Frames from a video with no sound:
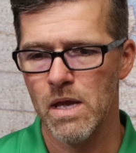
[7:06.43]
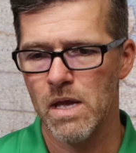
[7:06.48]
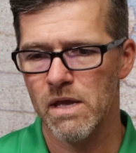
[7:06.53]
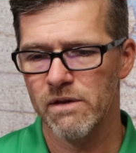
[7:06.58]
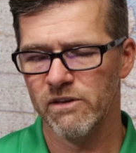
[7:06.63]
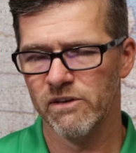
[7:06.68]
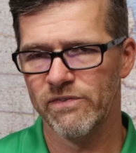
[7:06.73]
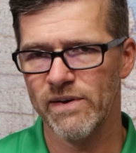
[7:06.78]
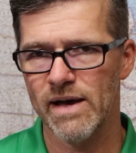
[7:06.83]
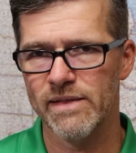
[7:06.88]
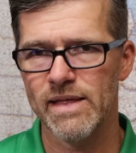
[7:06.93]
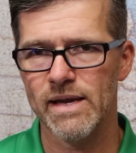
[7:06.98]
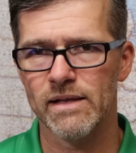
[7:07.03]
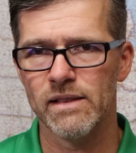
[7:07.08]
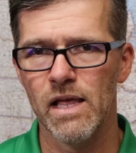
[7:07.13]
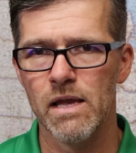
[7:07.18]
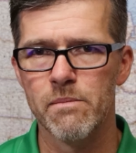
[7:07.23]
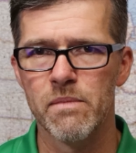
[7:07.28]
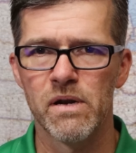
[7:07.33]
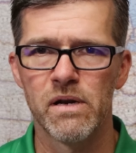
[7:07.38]
If you file that
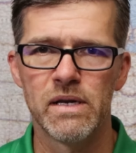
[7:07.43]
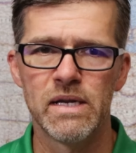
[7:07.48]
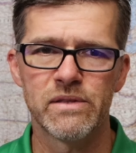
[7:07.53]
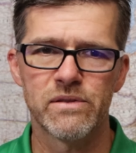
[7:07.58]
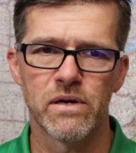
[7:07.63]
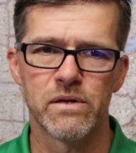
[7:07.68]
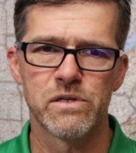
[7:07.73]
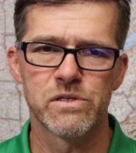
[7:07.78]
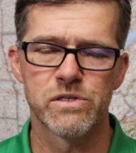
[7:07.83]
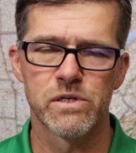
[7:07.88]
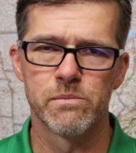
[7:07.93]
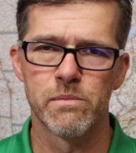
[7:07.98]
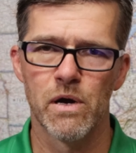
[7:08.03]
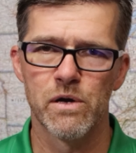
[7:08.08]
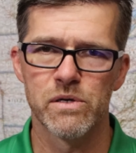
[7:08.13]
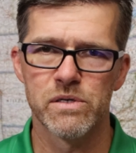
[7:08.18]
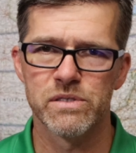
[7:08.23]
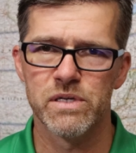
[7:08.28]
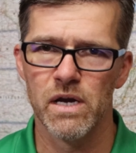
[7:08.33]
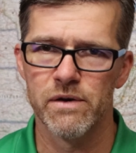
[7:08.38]
claim underneath uninsured
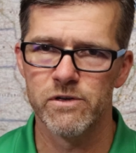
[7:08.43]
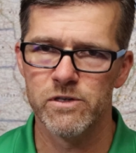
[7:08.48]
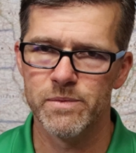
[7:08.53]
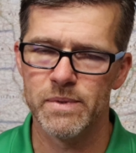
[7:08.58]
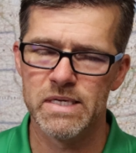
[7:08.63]
motorist coverage